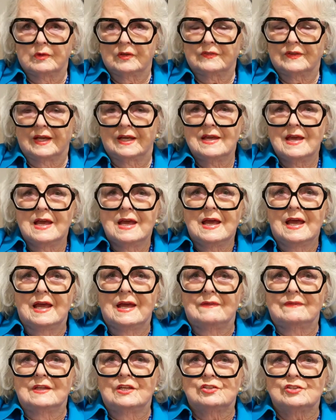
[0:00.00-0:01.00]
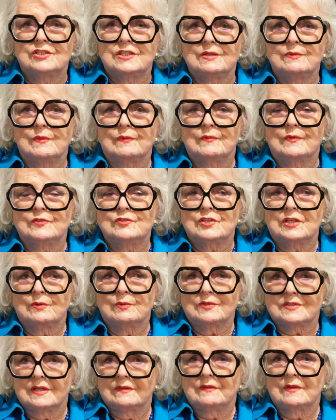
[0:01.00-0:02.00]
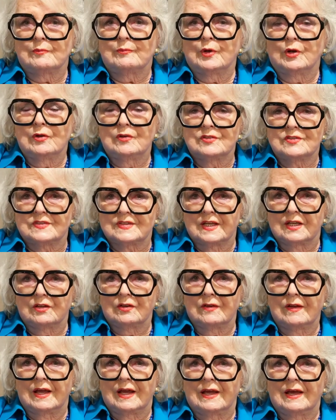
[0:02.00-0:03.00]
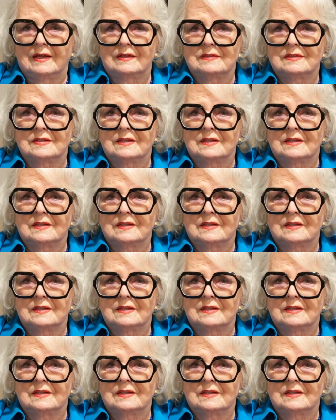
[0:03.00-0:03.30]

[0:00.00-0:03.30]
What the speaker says: And then she was in the burn center at,